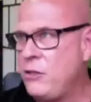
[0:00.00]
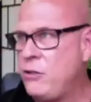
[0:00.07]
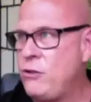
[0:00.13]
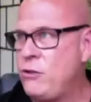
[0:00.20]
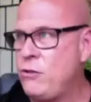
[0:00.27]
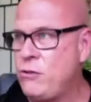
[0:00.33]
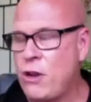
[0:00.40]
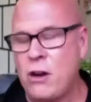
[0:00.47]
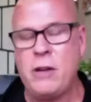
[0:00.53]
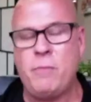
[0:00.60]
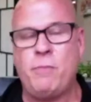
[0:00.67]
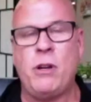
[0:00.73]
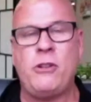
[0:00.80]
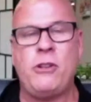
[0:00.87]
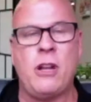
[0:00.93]
do 30
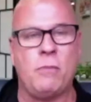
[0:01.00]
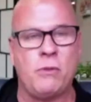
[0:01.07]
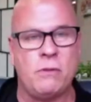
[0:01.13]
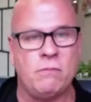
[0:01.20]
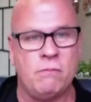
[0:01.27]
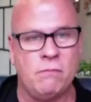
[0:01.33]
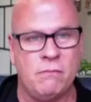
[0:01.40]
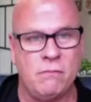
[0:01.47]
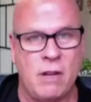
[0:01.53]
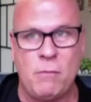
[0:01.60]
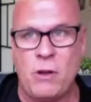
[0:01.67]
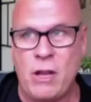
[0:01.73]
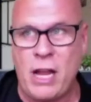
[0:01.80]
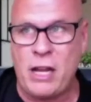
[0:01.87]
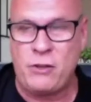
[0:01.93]
push-ups. I'm
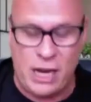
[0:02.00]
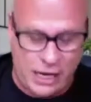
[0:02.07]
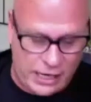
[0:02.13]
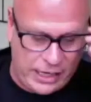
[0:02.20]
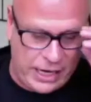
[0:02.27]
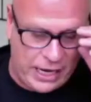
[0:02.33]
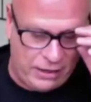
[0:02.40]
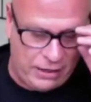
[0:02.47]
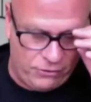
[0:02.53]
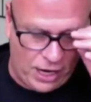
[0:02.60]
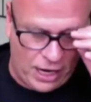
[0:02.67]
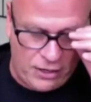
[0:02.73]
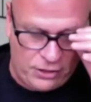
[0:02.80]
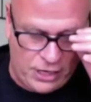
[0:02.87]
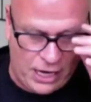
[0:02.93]
going to say it again. So I
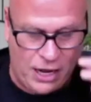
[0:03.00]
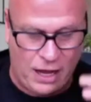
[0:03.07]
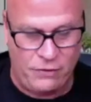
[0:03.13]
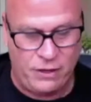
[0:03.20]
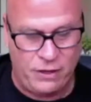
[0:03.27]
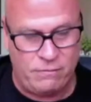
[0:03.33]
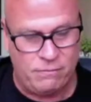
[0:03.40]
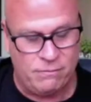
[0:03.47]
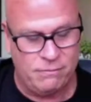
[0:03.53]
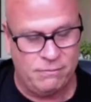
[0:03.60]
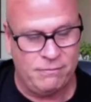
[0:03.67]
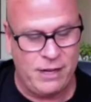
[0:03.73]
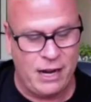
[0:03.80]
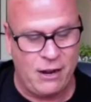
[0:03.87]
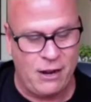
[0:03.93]
didn't say nothing,
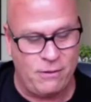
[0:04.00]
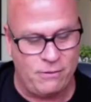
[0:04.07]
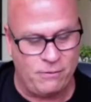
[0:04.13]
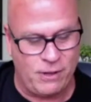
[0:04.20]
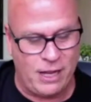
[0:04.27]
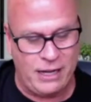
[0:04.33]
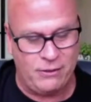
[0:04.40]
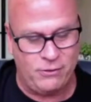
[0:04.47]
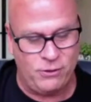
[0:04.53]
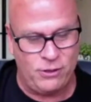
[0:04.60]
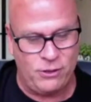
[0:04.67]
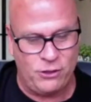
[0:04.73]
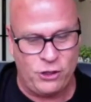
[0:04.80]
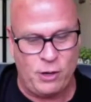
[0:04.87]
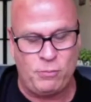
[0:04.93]
like the
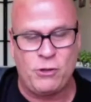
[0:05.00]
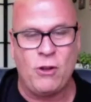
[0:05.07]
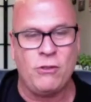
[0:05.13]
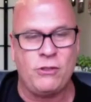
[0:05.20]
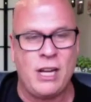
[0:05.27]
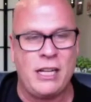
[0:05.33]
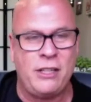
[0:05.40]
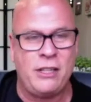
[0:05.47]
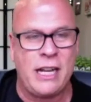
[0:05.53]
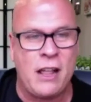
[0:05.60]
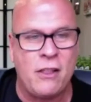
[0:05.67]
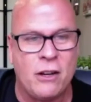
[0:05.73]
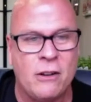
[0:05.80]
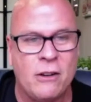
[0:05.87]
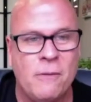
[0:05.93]
ships don't sink
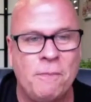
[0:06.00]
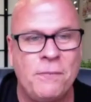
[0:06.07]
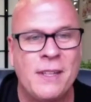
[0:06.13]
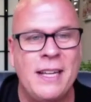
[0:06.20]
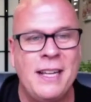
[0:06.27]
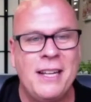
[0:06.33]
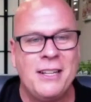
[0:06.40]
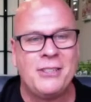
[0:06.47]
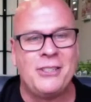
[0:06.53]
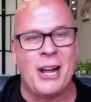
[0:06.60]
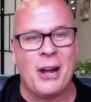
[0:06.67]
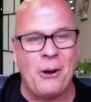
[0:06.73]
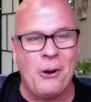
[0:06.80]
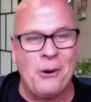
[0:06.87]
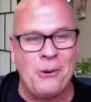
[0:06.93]
together. So